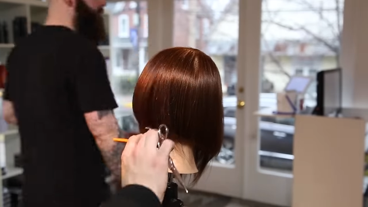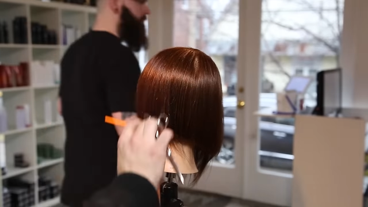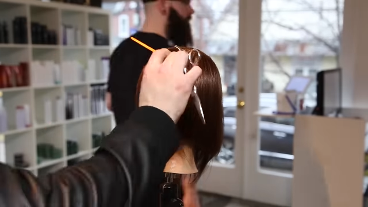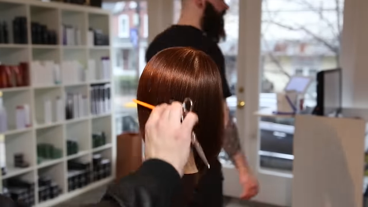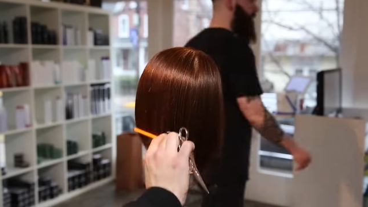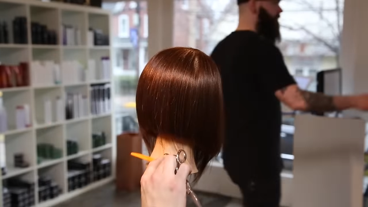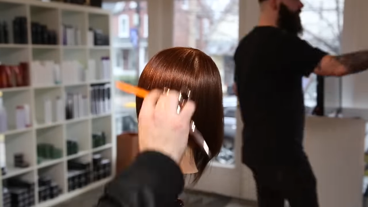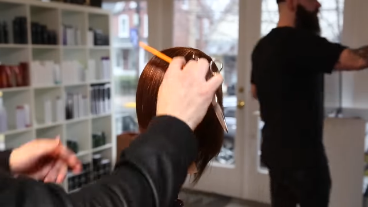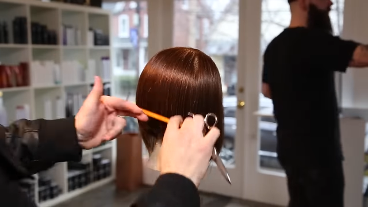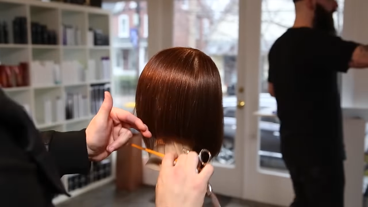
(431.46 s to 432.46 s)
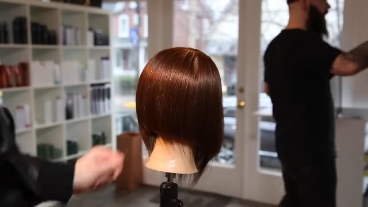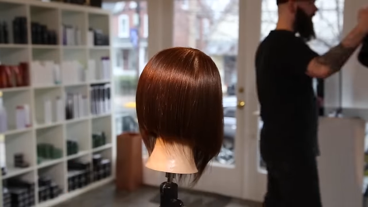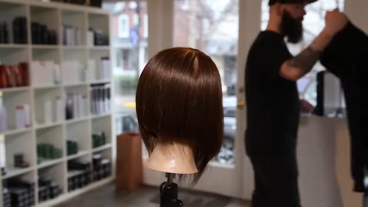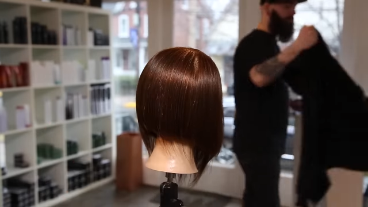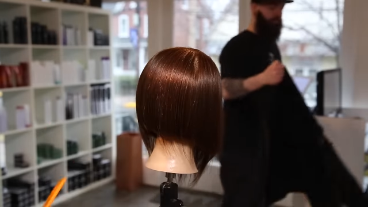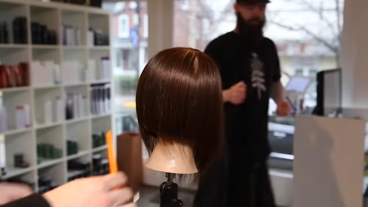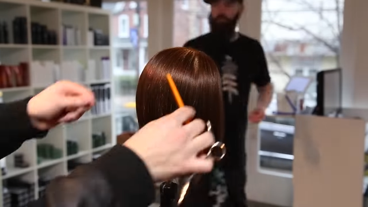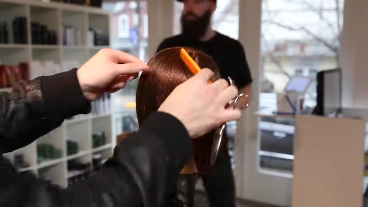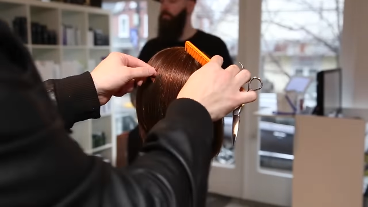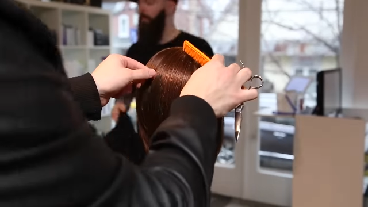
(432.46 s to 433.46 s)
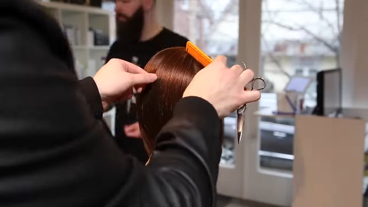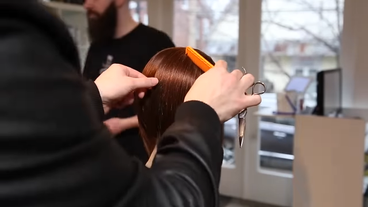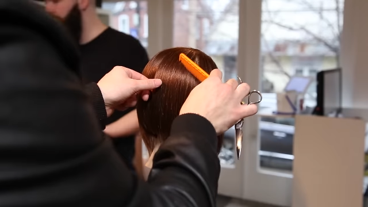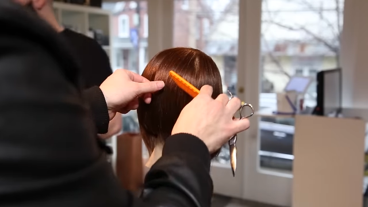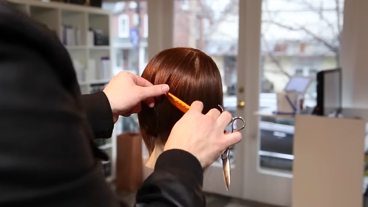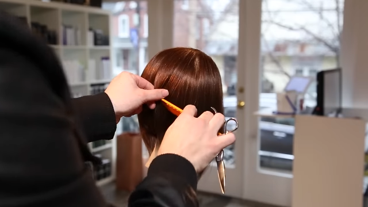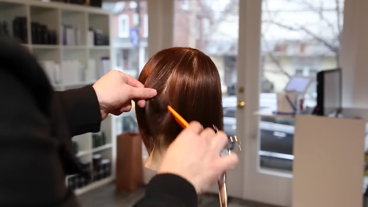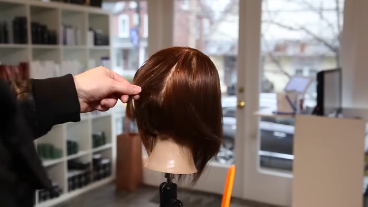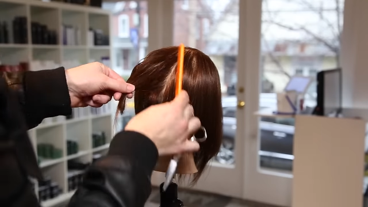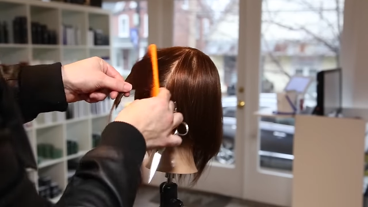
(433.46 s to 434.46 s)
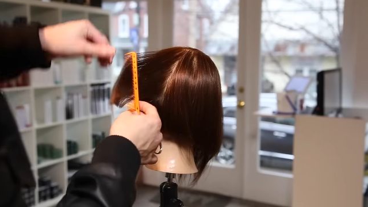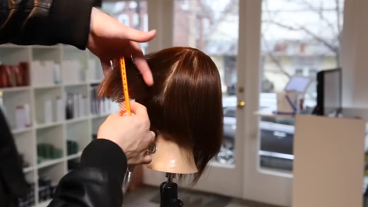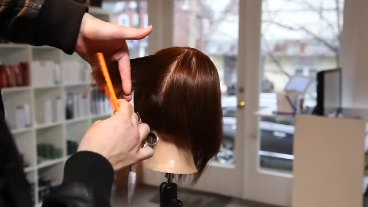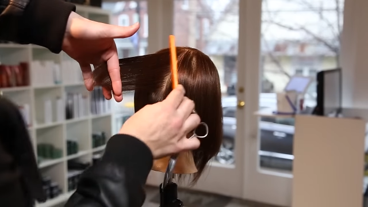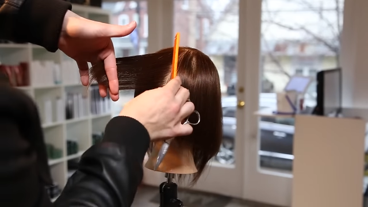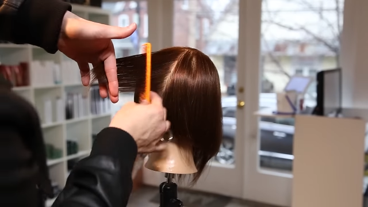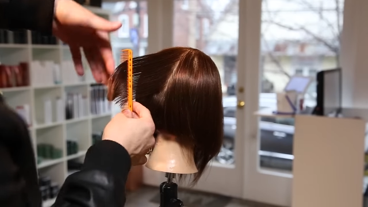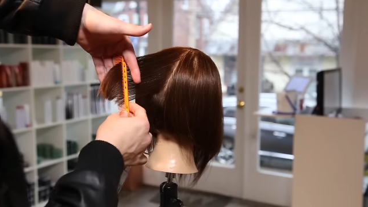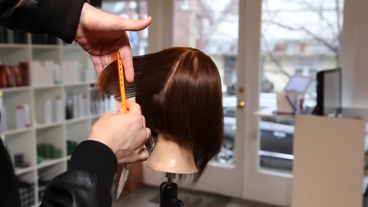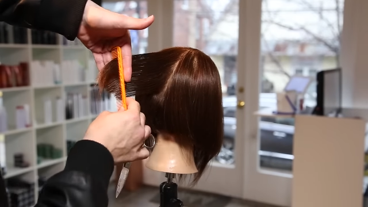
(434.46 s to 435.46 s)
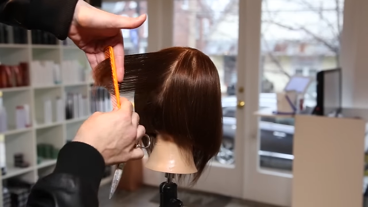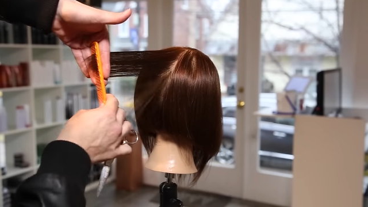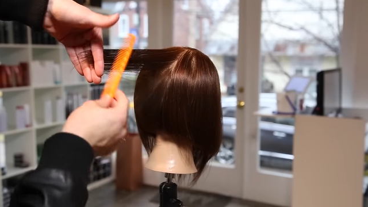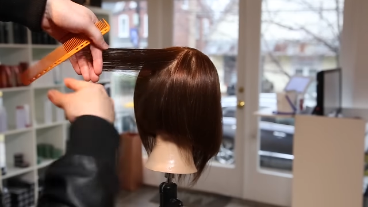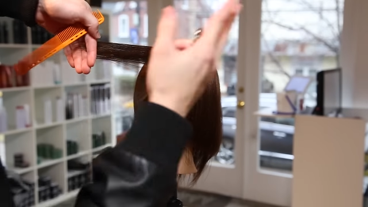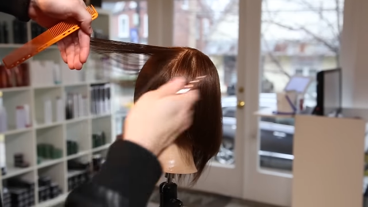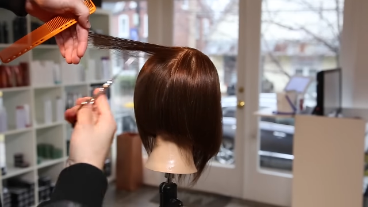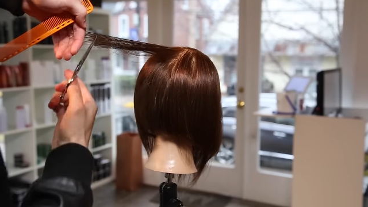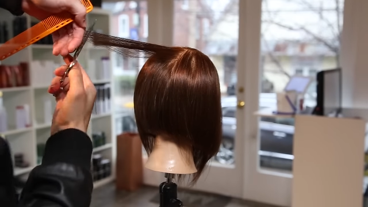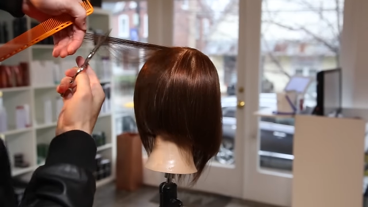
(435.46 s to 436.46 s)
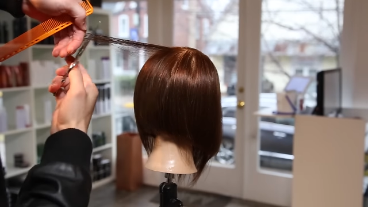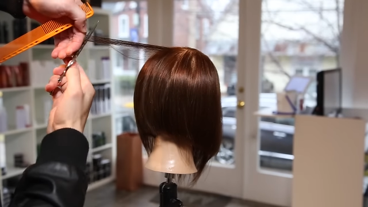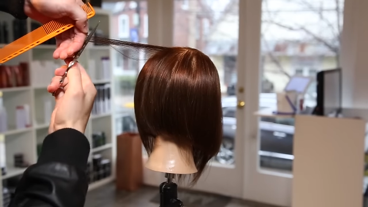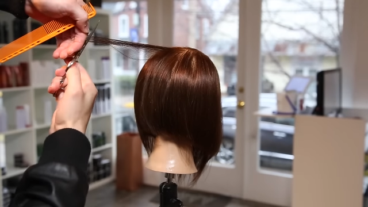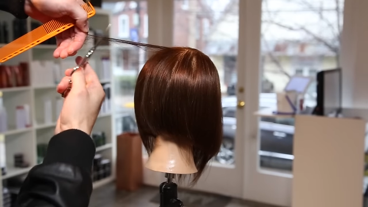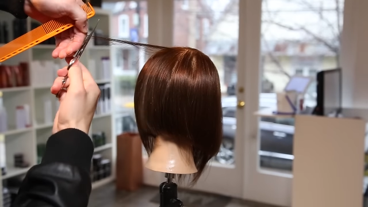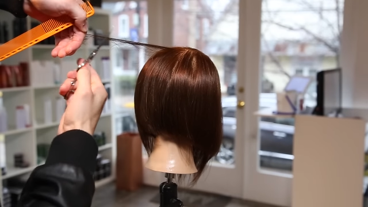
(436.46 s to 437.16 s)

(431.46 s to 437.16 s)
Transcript: No face is visible, so there are no lips to read.